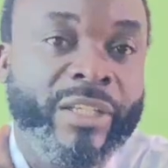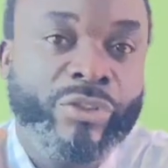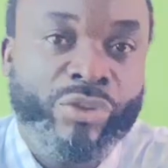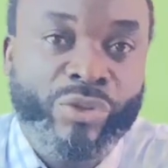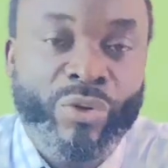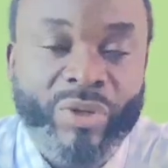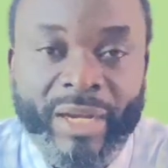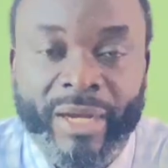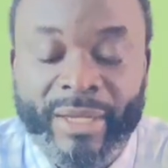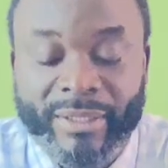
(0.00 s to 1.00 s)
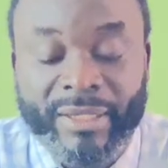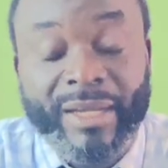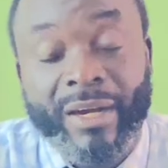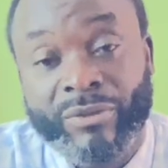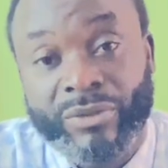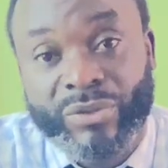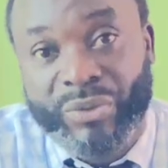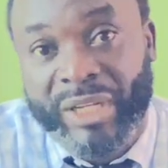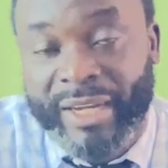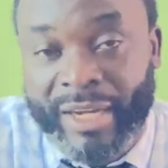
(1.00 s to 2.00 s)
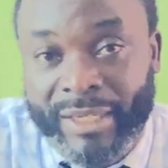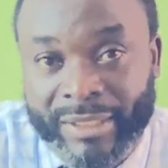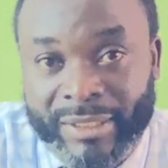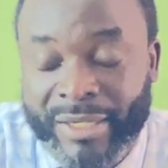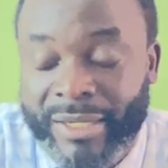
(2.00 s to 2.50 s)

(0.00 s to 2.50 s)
shoulder down to the hand.